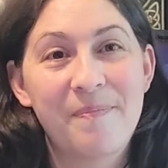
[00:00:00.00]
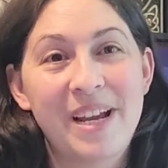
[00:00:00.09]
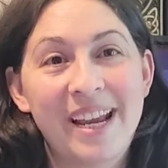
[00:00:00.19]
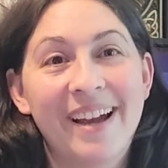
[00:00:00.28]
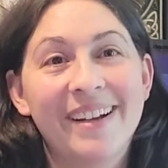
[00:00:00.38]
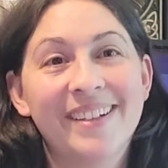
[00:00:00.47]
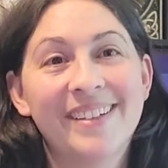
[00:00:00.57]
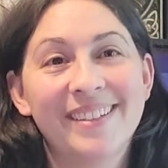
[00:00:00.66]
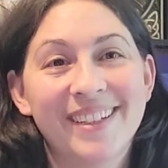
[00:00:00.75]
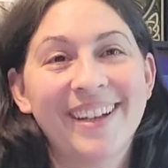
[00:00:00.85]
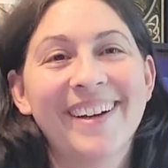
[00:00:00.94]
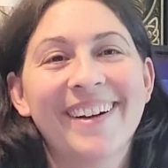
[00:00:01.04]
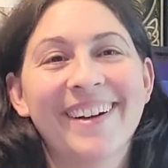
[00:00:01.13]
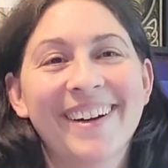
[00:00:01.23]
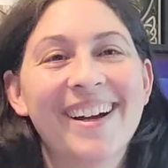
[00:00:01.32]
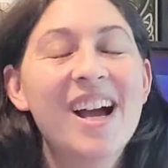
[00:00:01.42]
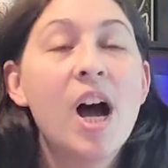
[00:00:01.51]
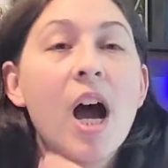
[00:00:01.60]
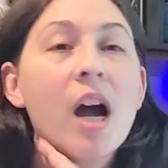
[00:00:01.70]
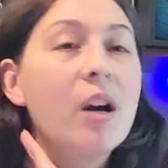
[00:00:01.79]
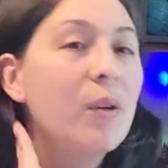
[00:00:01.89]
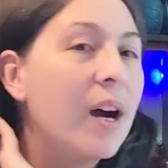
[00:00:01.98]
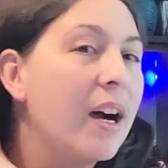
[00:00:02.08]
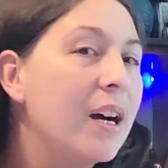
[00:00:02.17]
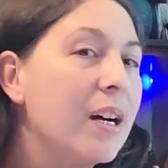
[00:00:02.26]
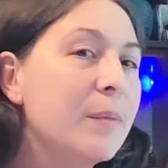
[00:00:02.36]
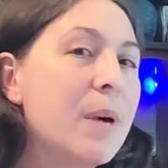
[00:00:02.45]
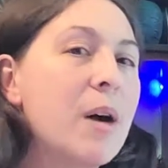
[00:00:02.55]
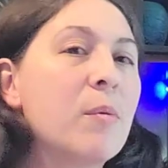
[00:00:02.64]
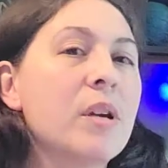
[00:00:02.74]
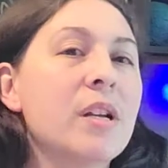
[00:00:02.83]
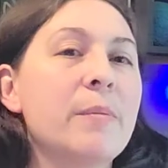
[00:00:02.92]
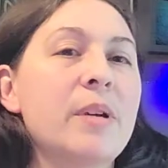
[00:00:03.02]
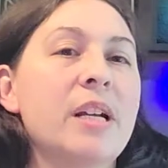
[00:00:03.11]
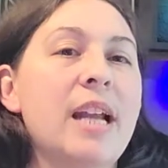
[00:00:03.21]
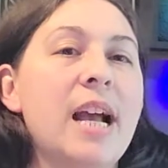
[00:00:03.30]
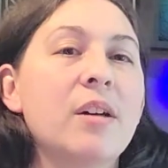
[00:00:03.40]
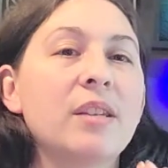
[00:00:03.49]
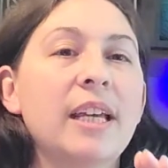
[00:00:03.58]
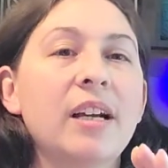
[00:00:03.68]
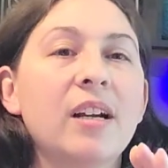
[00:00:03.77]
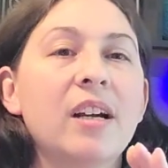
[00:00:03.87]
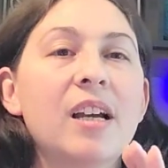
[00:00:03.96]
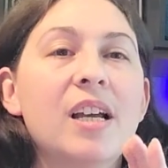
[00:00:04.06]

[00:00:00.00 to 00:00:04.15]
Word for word: But yeah. I wanted to put it out there